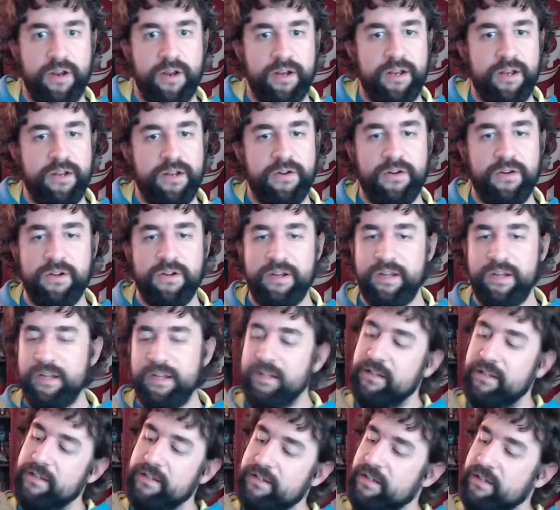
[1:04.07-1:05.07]
on it. It
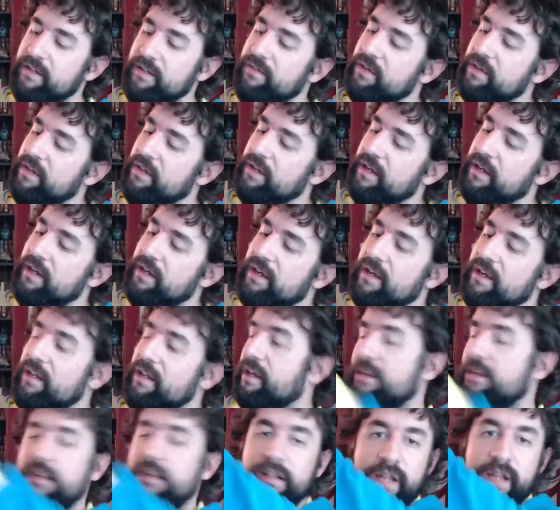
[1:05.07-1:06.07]
doesn't even, like,
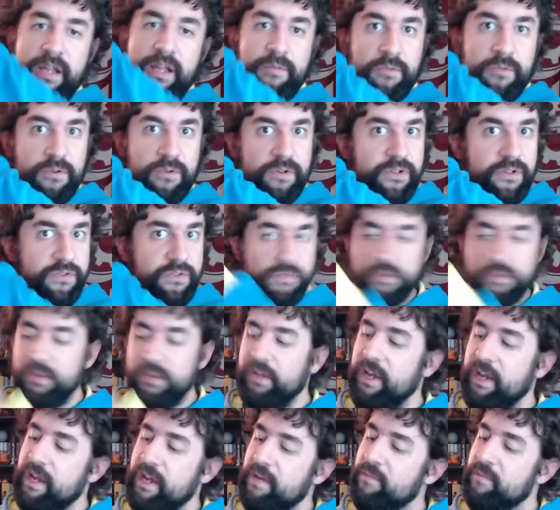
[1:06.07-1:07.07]
the label is for the
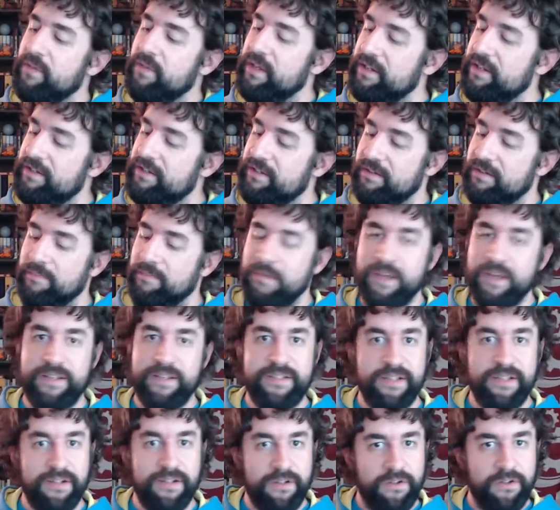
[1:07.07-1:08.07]
game. This makes
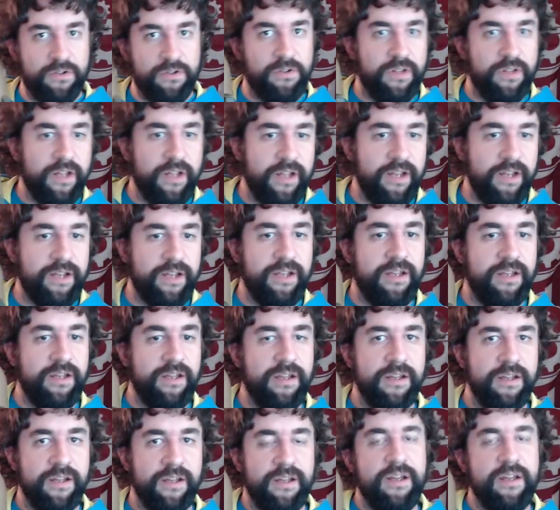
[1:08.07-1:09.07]
it look like
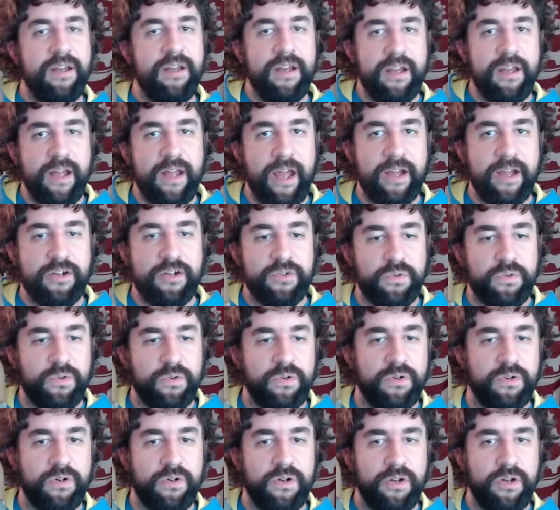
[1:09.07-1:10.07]

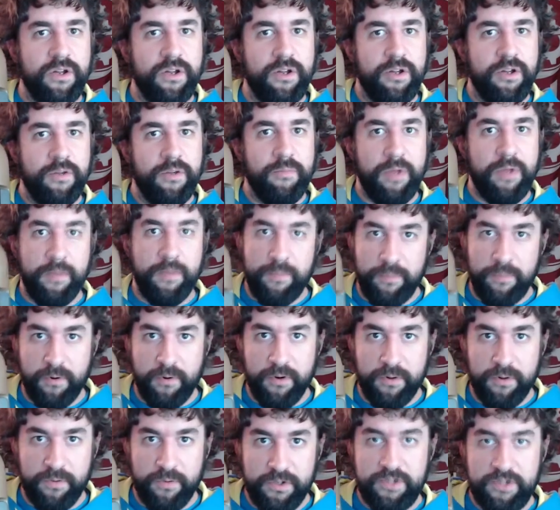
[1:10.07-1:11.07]
actual Pip-Boy
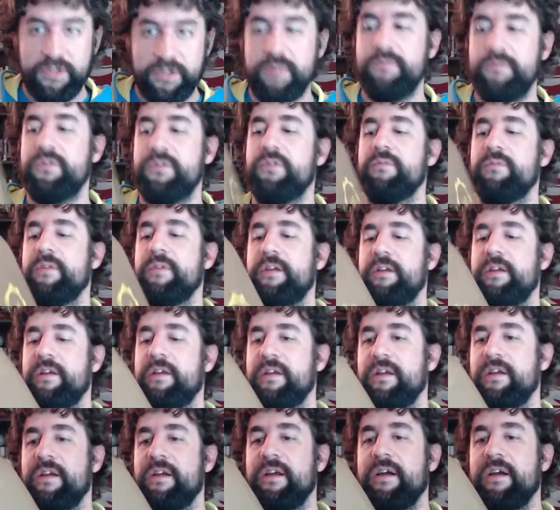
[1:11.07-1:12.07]
was shipped to me,
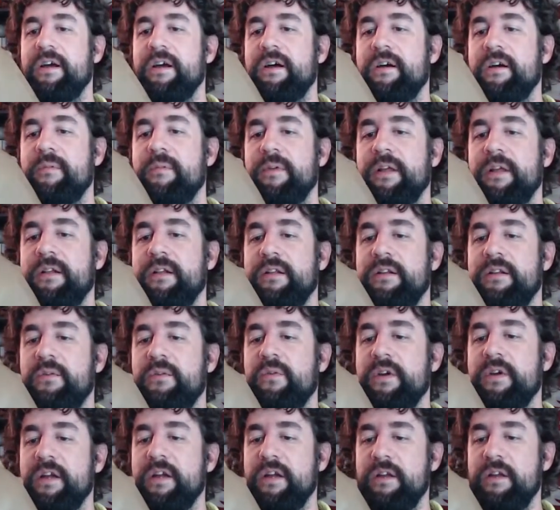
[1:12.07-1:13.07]
and in a
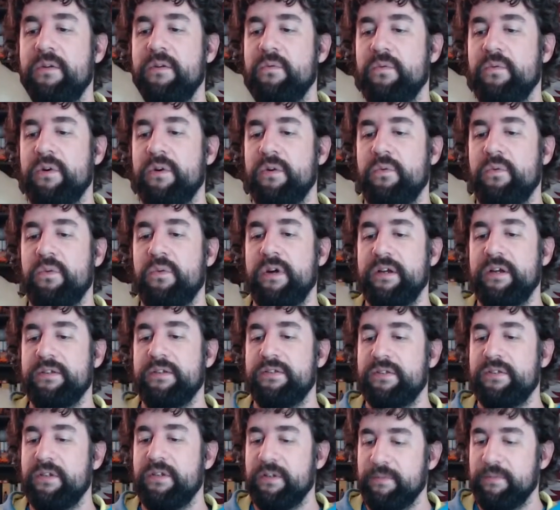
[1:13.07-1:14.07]
way one
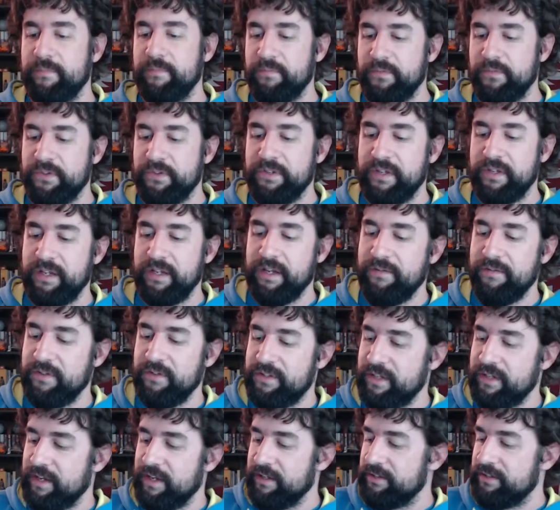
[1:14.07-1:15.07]
was. It even
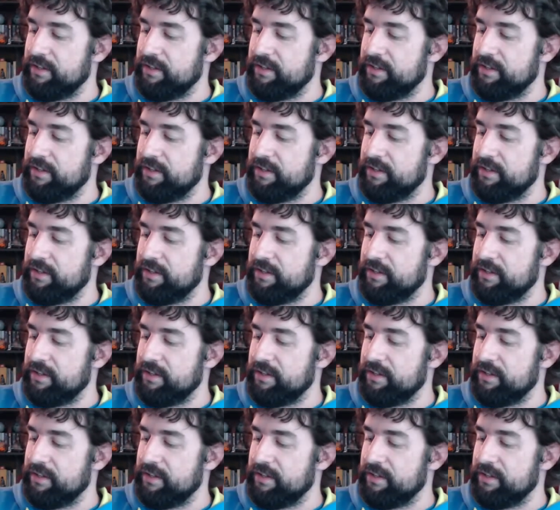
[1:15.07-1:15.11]
says,